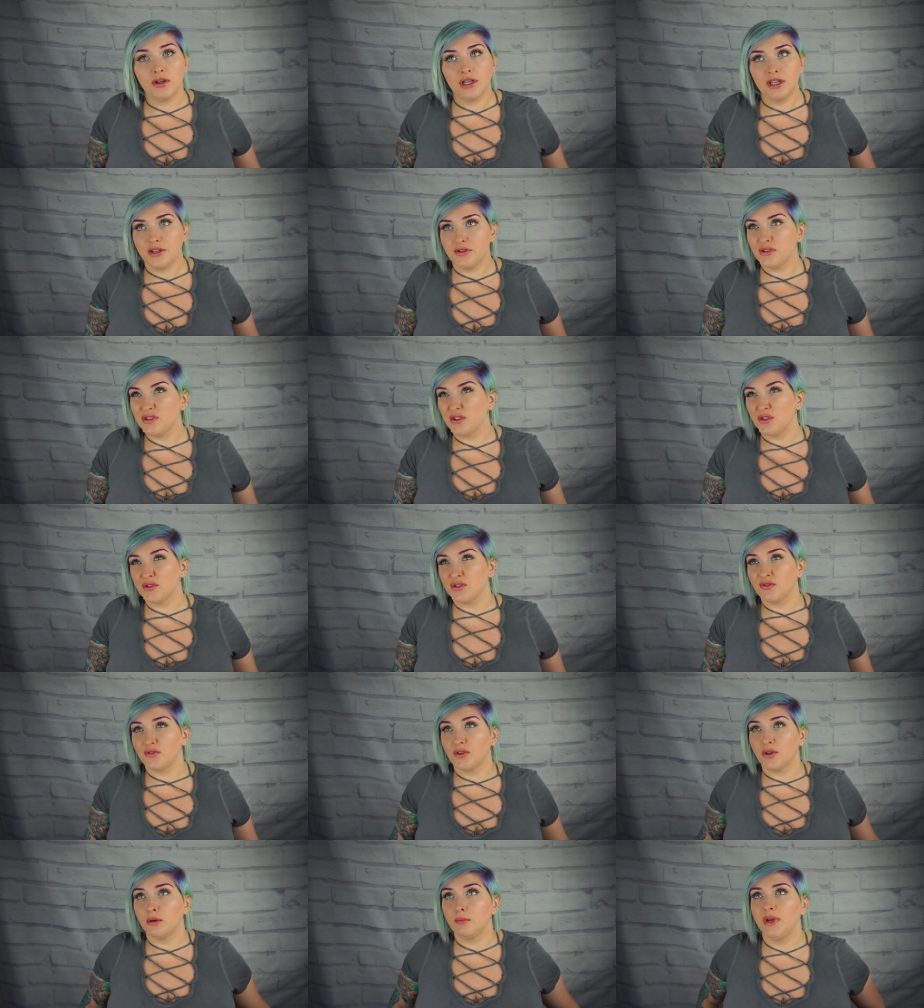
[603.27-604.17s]
I used
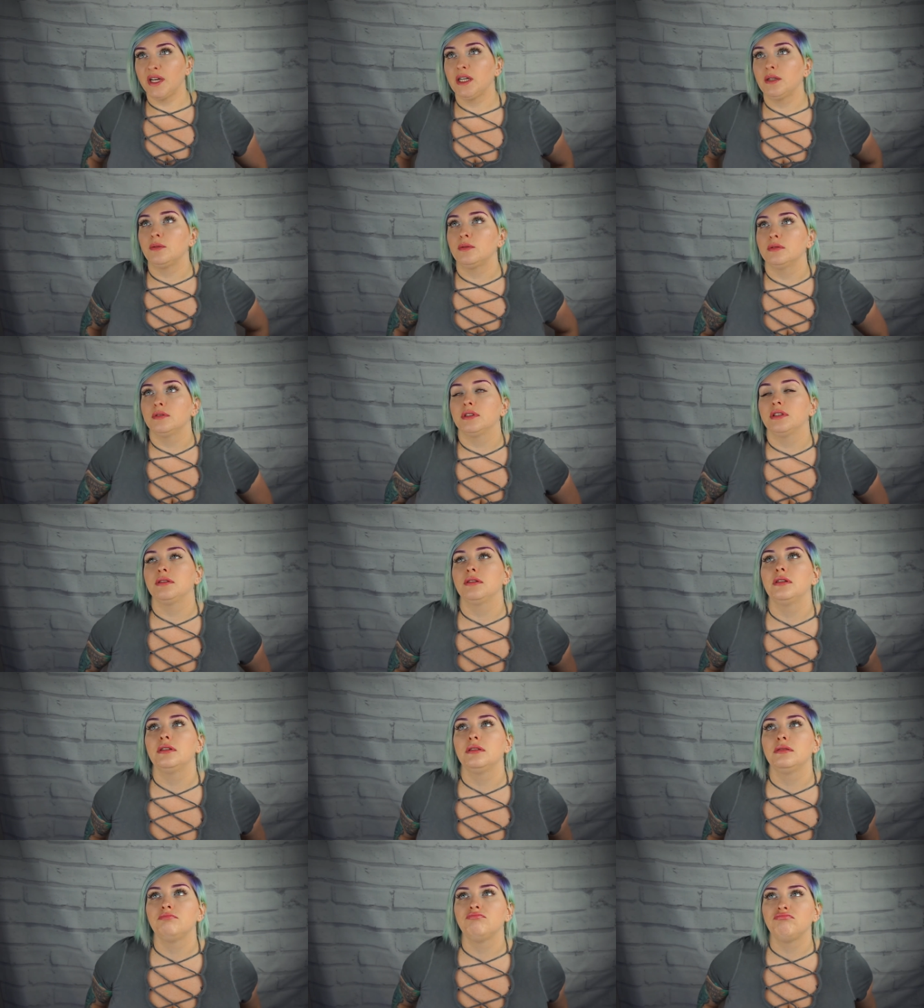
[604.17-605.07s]
those for about
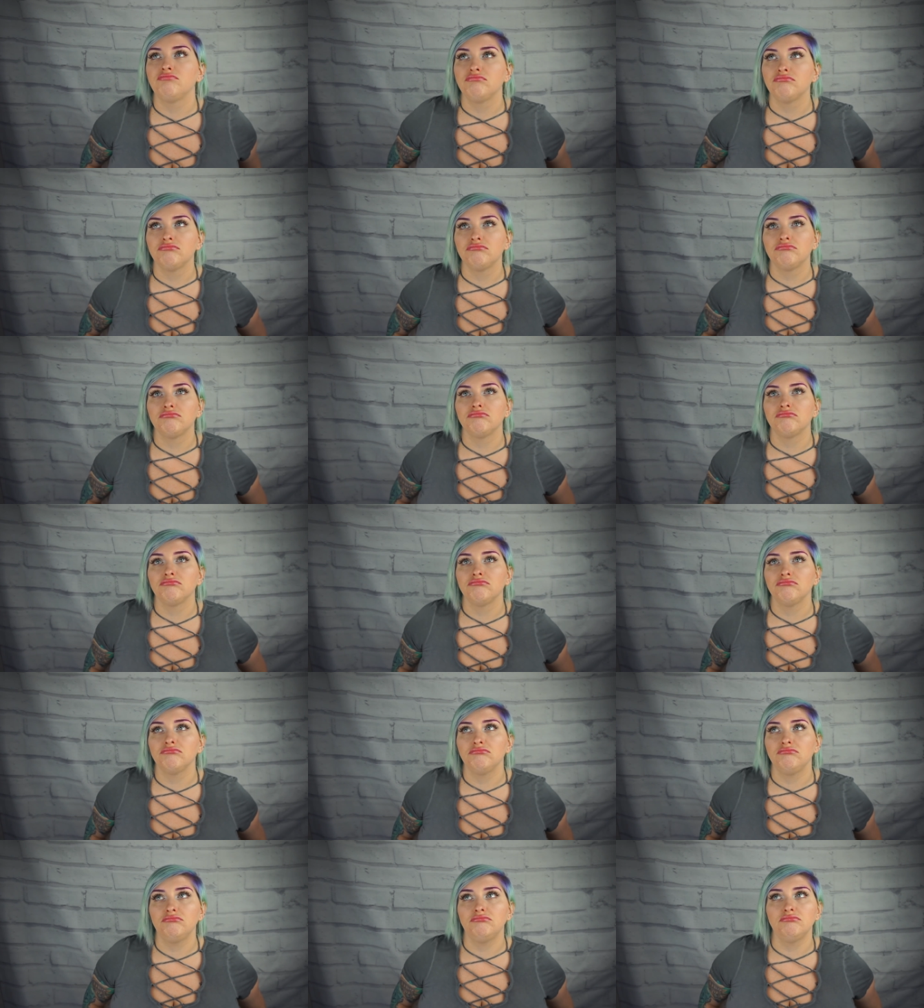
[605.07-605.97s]

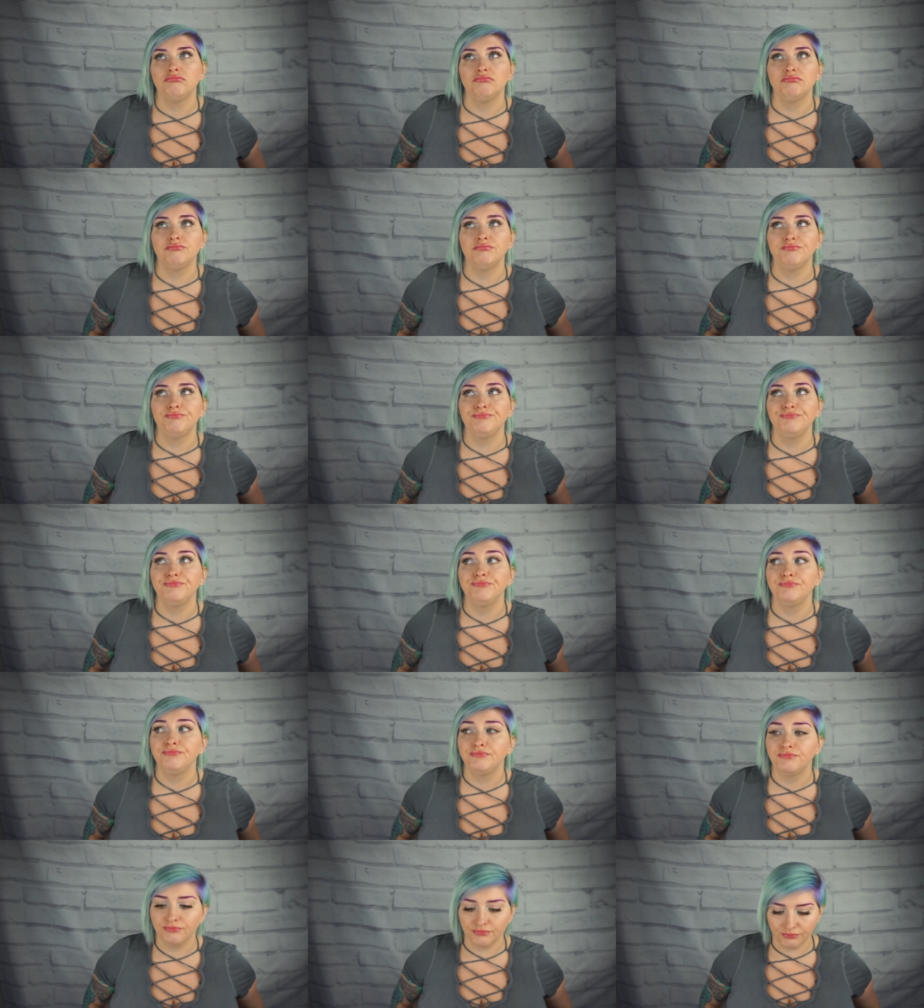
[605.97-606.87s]
2